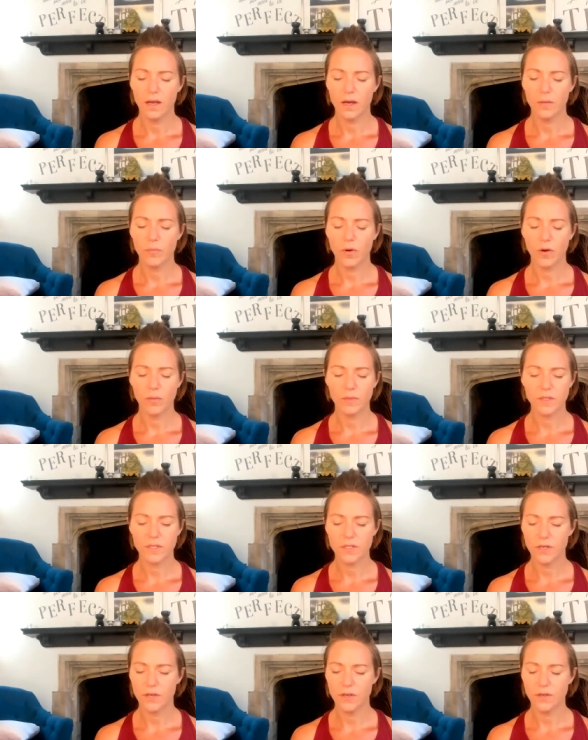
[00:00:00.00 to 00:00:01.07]
I
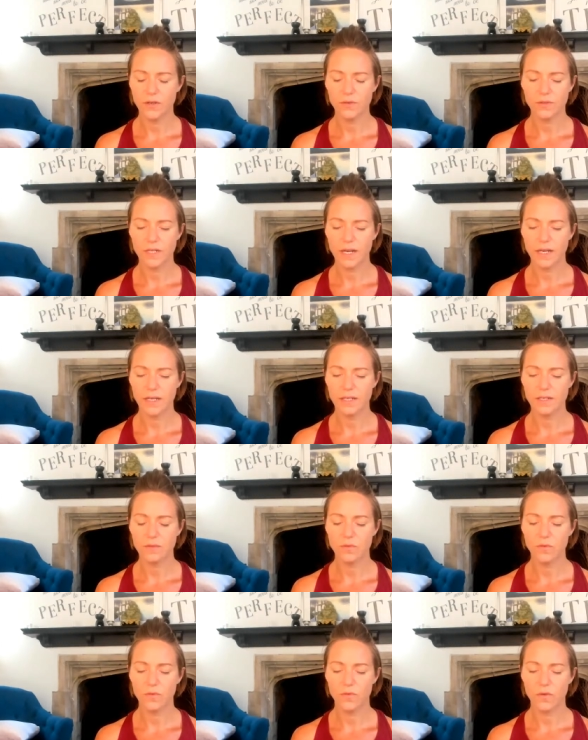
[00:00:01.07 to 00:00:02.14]
promise you, your days
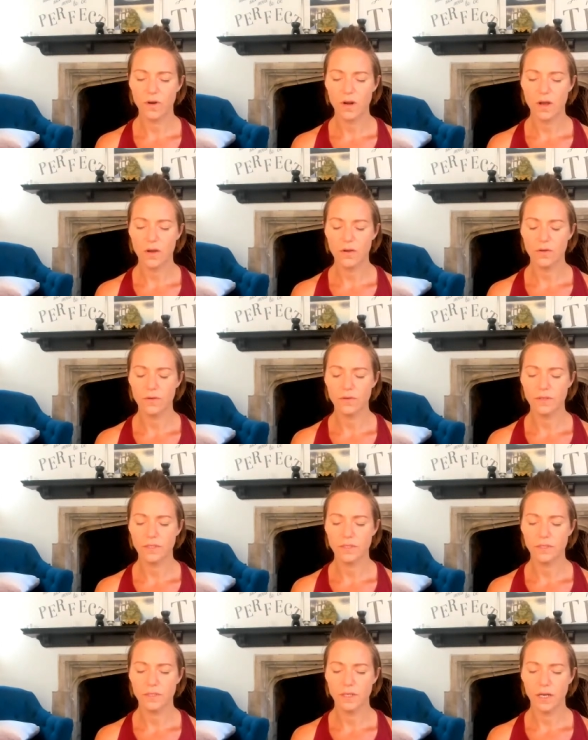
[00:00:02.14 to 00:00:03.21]
will flow
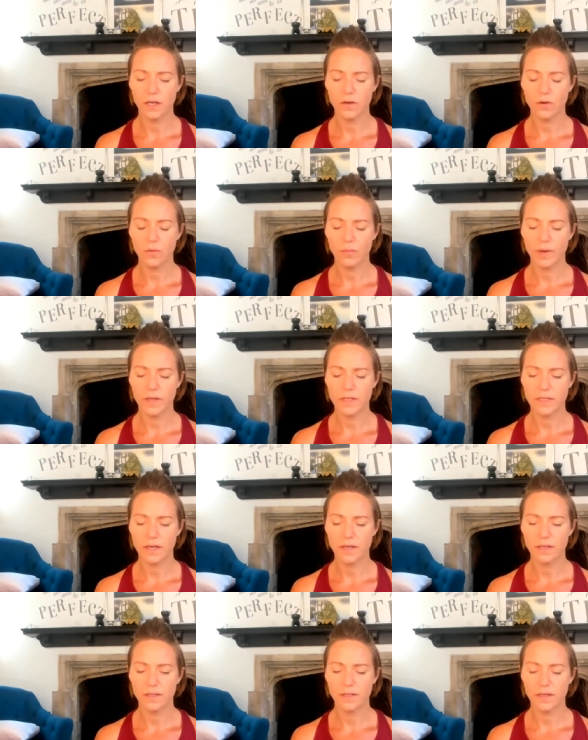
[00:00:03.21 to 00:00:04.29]
a lot better.
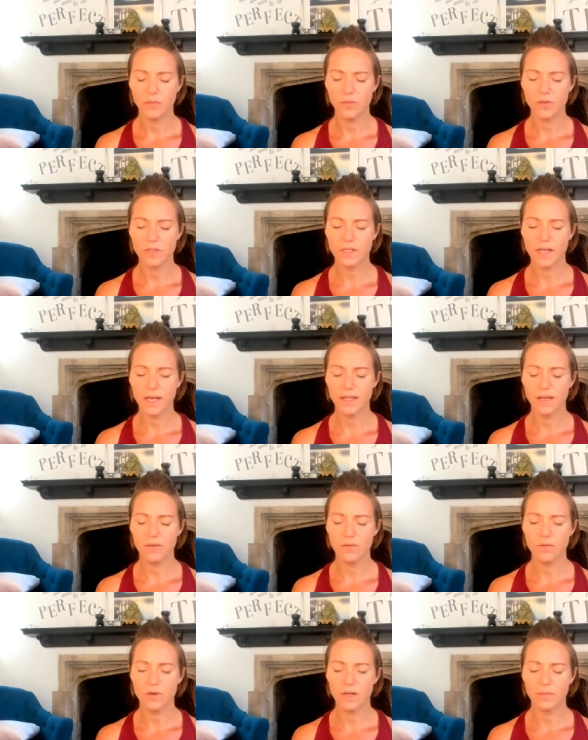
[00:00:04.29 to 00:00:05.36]
I'm not saying they're
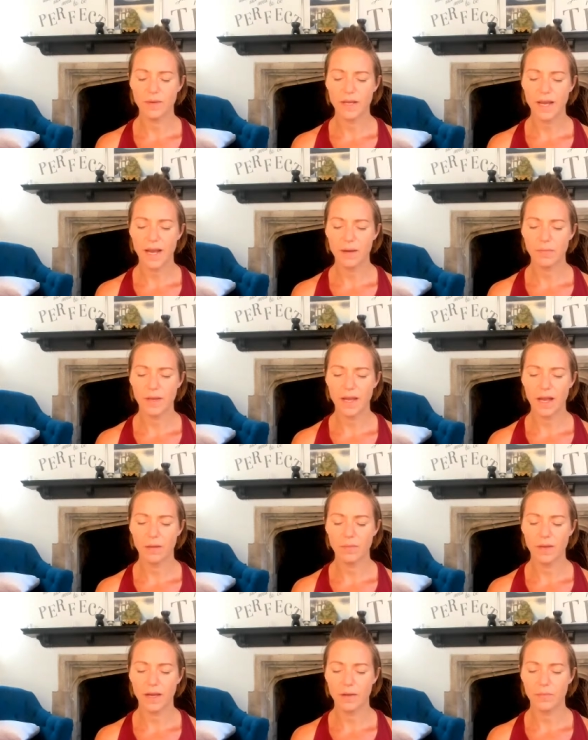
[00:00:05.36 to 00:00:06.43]
all going to be happy.
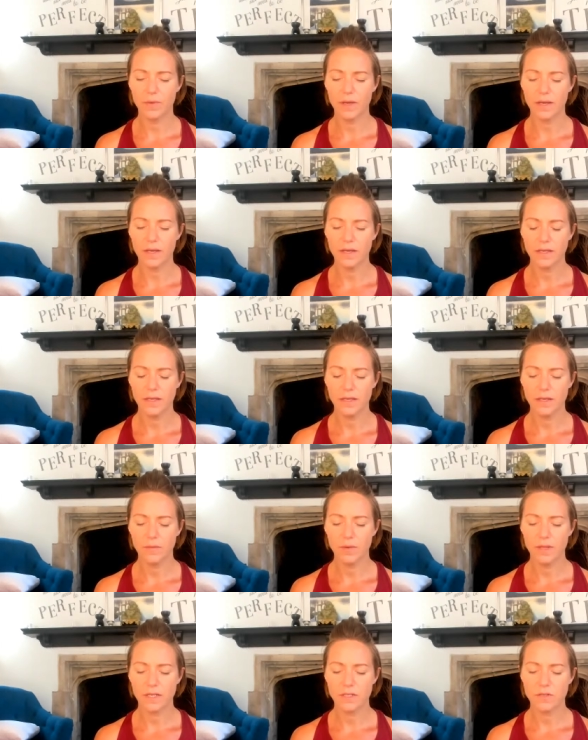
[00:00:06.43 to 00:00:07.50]

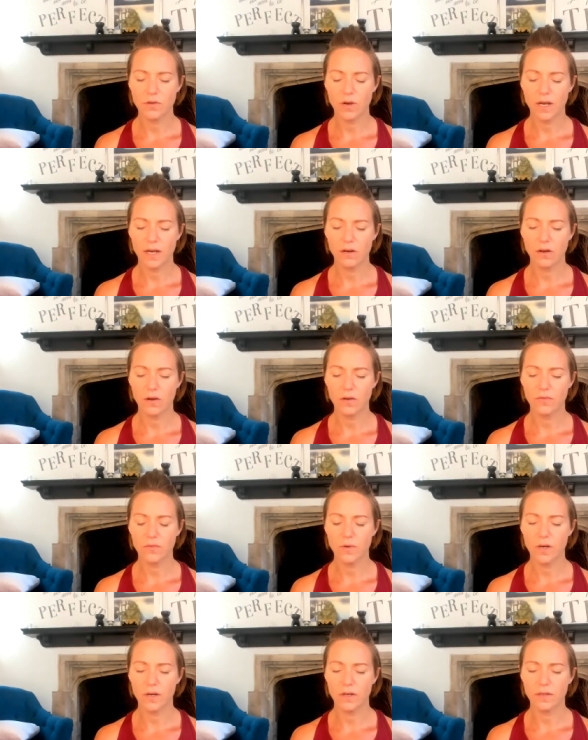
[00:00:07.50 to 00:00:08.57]
That's not how life
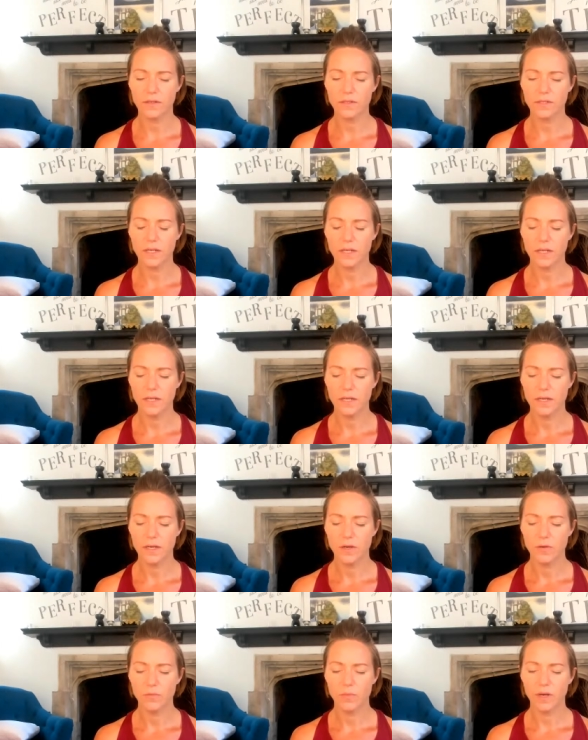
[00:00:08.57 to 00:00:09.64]
works.
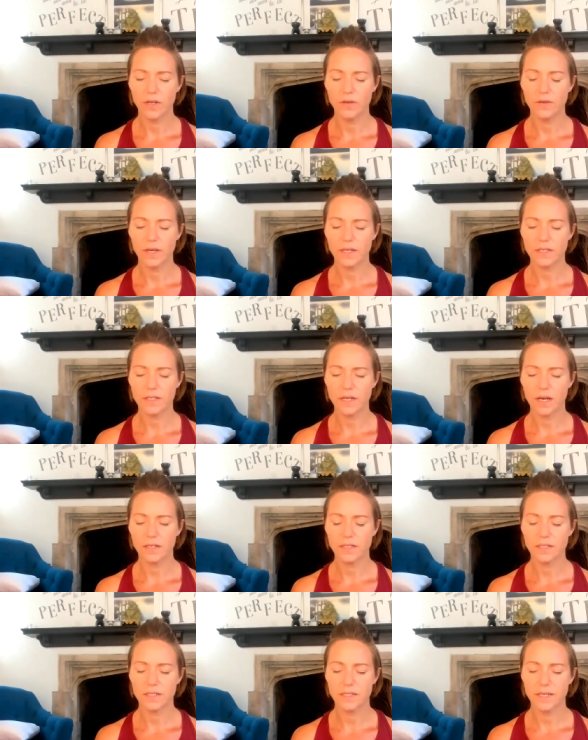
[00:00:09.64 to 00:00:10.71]
But you get to
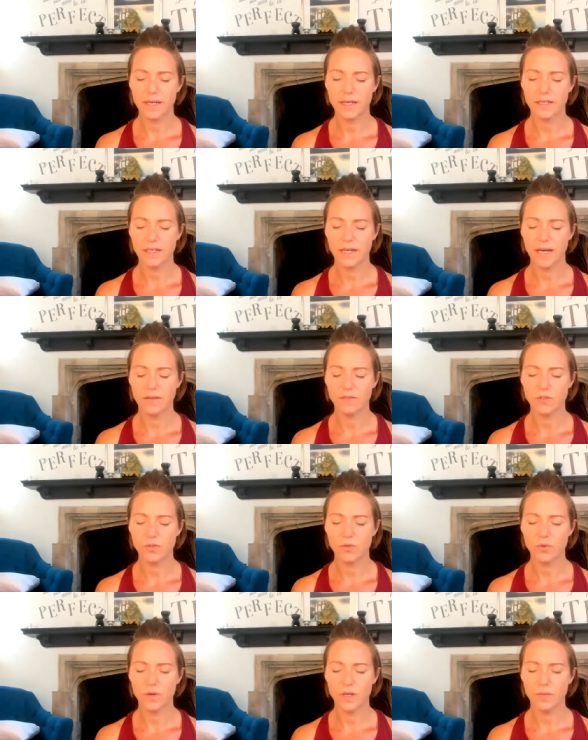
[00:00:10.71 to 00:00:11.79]
understand and have
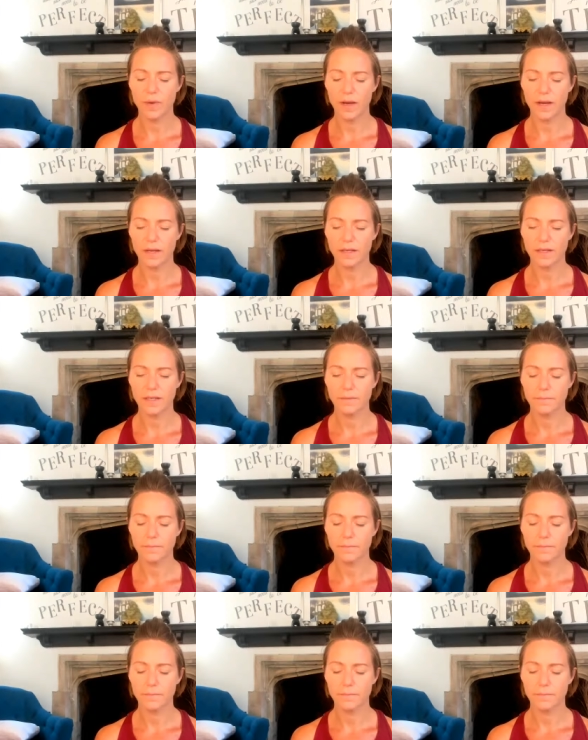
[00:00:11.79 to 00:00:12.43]
joy back